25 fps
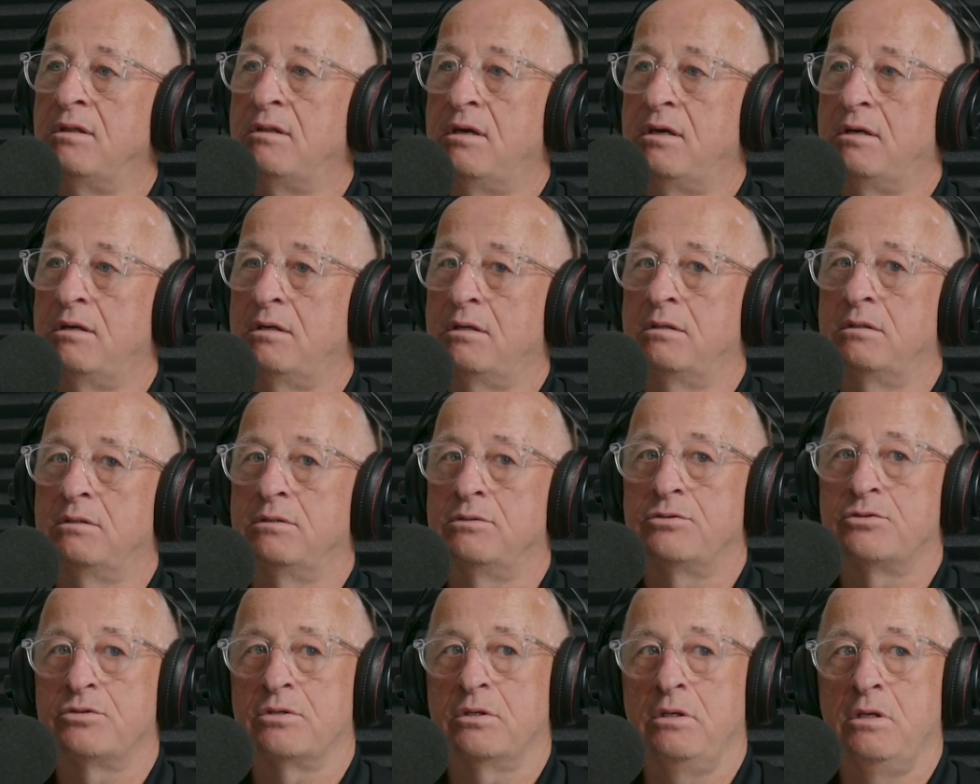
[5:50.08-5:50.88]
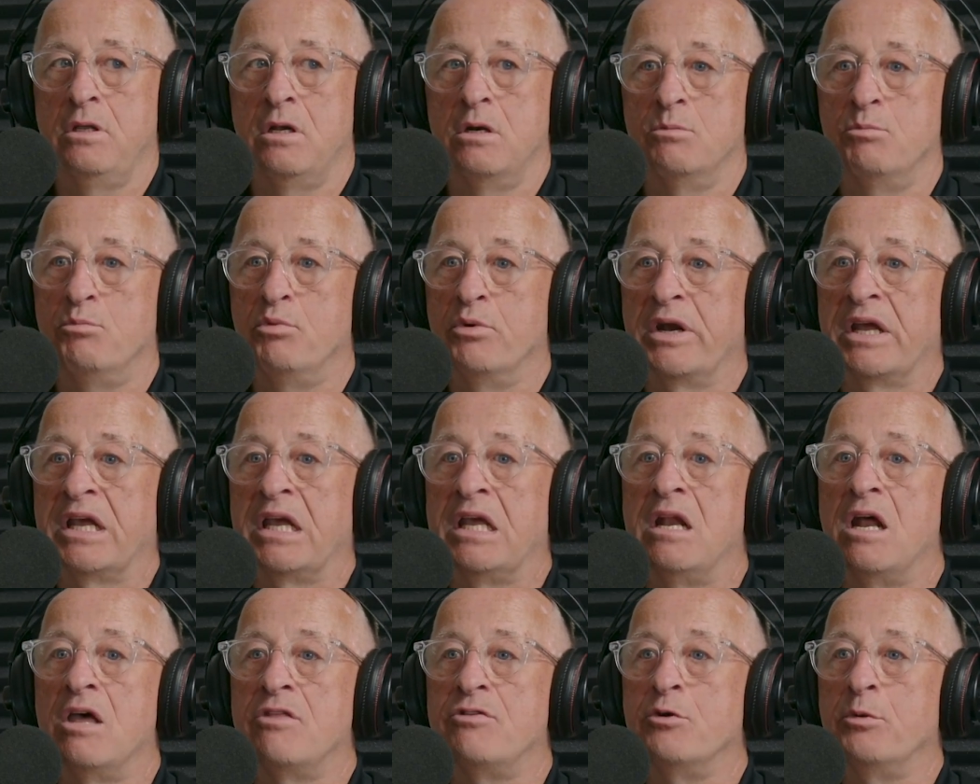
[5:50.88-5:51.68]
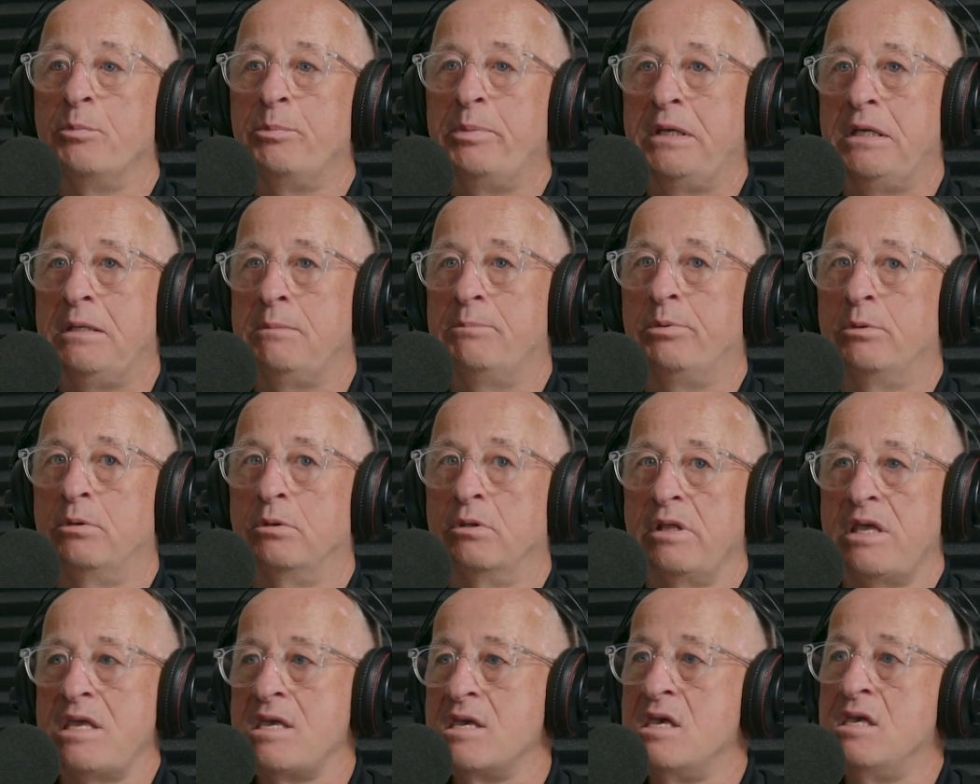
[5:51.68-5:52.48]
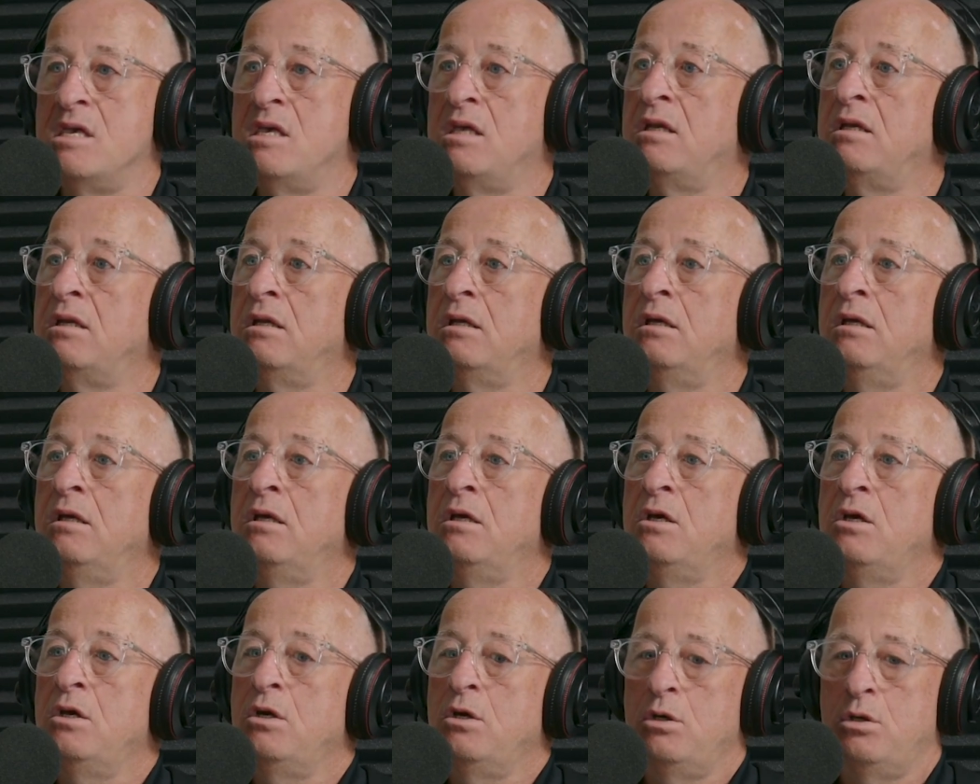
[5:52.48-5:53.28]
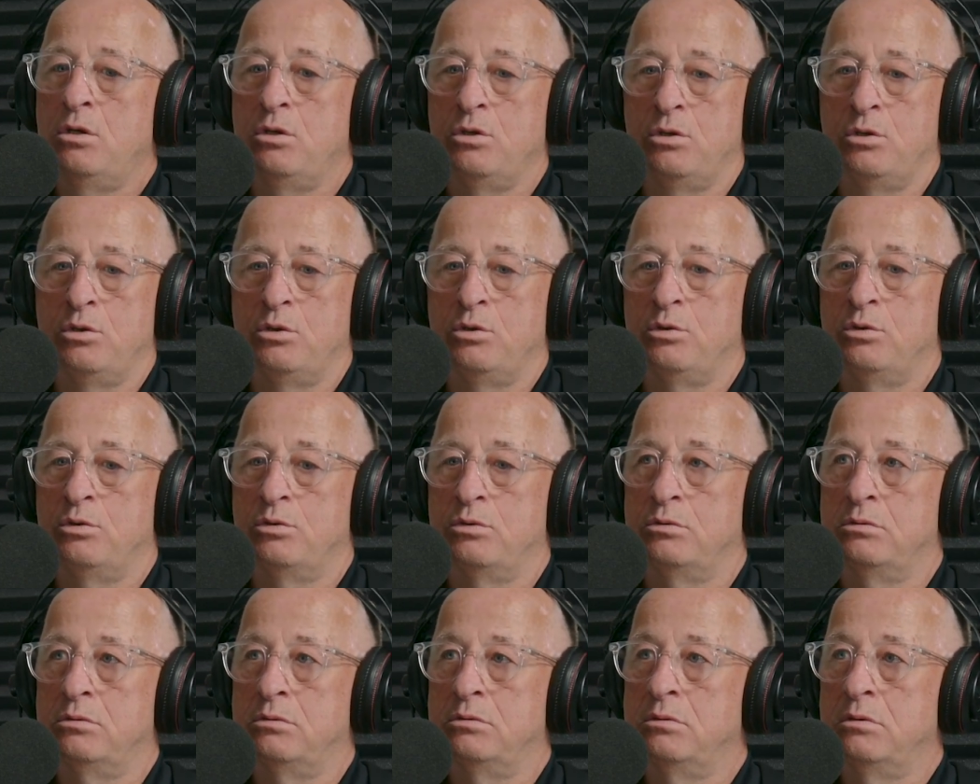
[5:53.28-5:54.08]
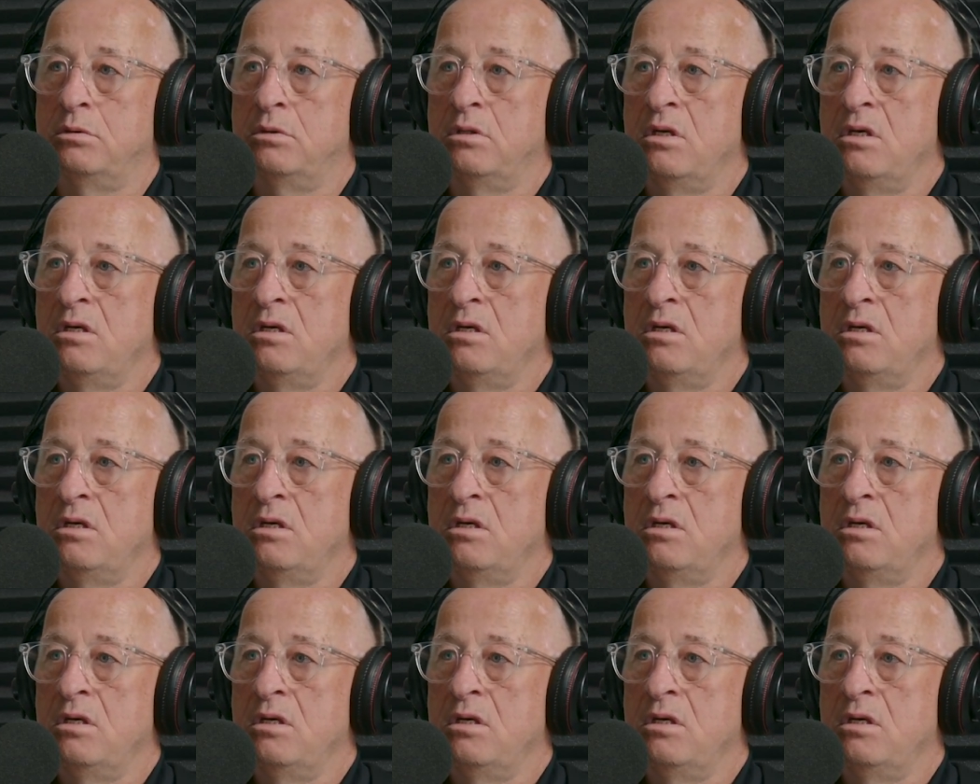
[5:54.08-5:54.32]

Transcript: There's, bringing other people in who